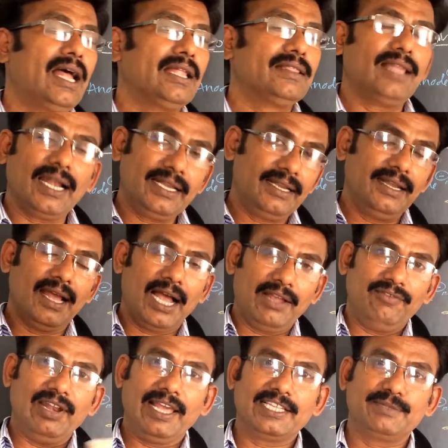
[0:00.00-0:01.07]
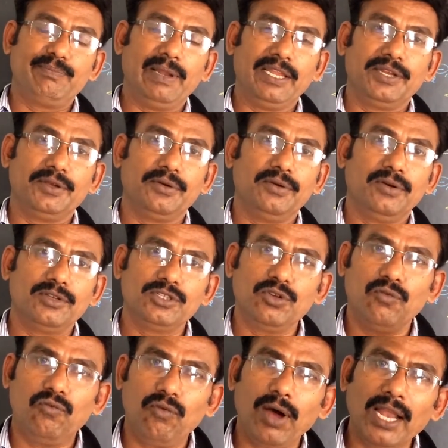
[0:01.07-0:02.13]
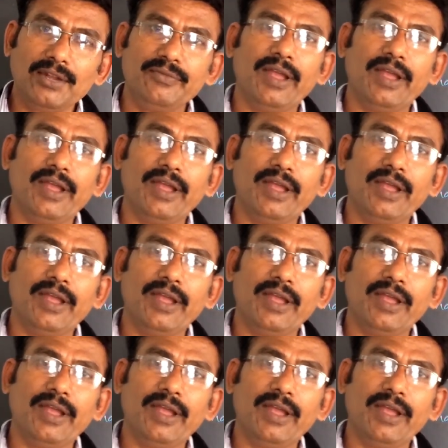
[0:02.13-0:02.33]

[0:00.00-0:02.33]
That I will explain you. So what